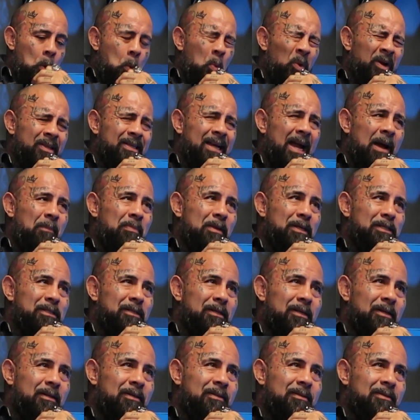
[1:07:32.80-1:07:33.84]
One time, this
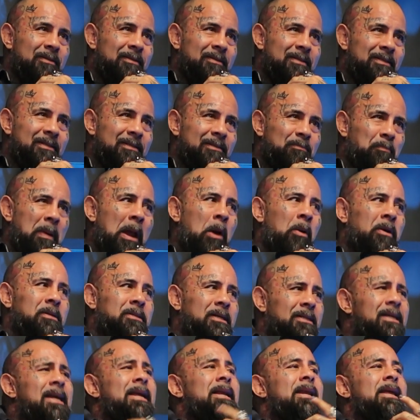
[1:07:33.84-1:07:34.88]
parent
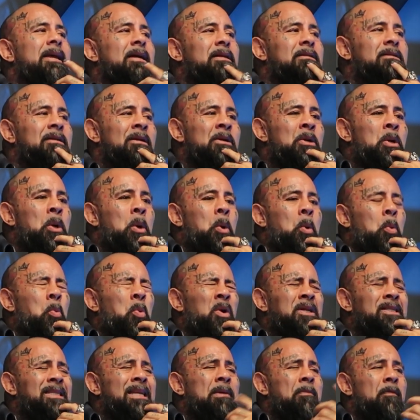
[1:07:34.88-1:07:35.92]
says, "Hey, Elias,
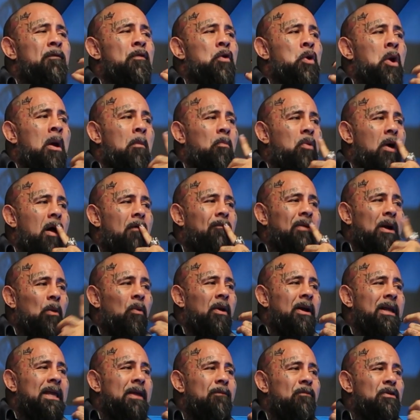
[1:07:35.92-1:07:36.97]
what's the name of your nonprofit? I
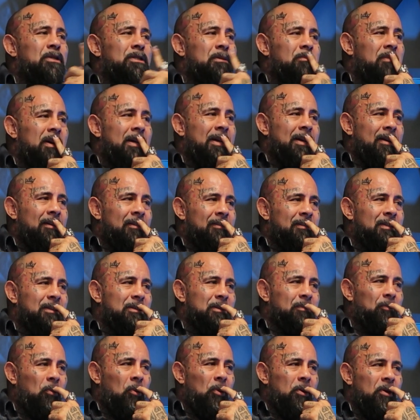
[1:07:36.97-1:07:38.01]
want to give you some money to
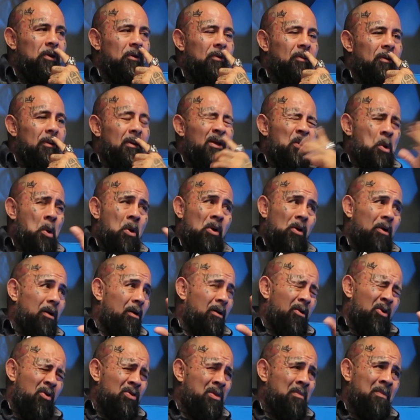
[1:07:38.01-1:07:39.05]
support you."
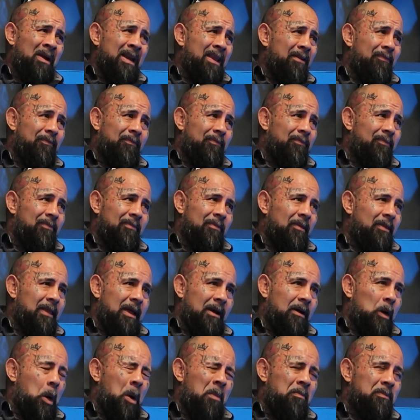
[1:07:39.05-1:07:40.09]
All the money
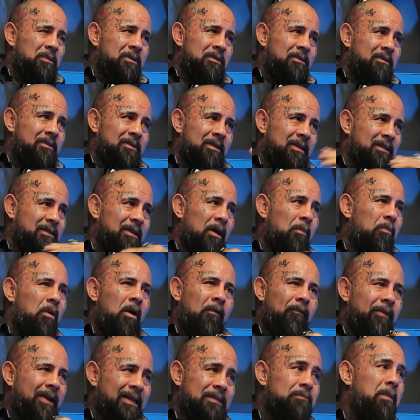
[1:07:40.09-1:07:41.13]
that comes to this
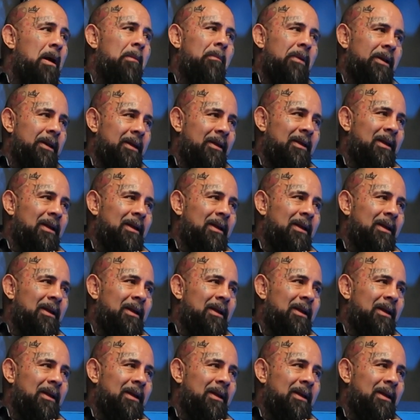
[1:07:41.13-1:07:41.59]
nonprofit is my money.